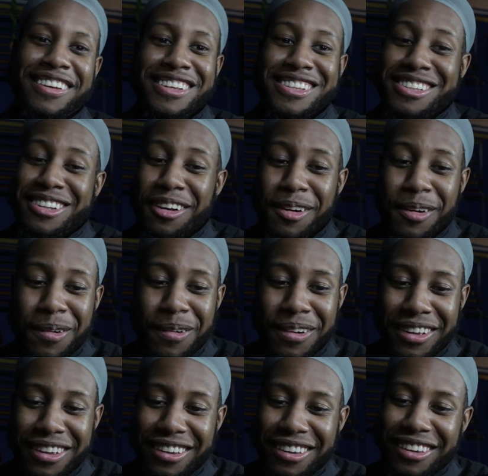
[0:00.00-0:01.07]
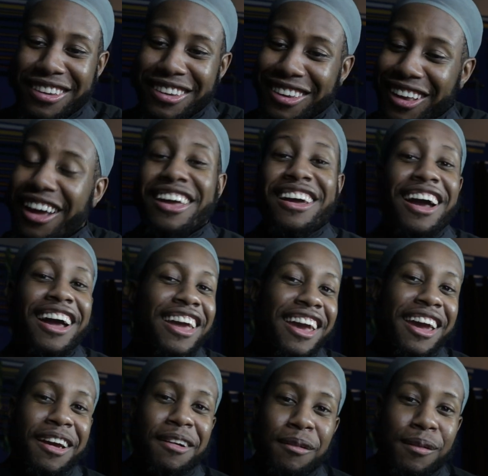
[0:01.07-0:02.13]
So I, I
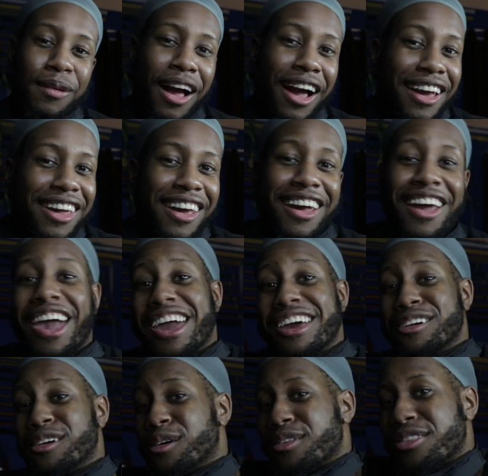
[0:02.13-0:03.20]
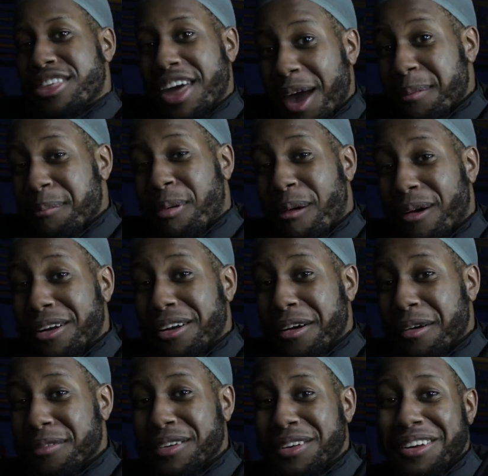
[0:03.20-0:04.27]
can't I can't hate on that part
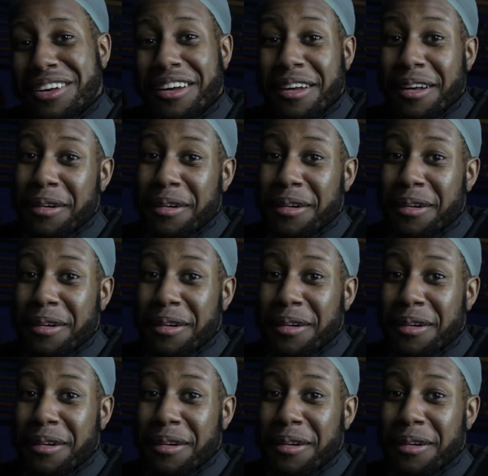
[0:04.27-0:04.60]
of it,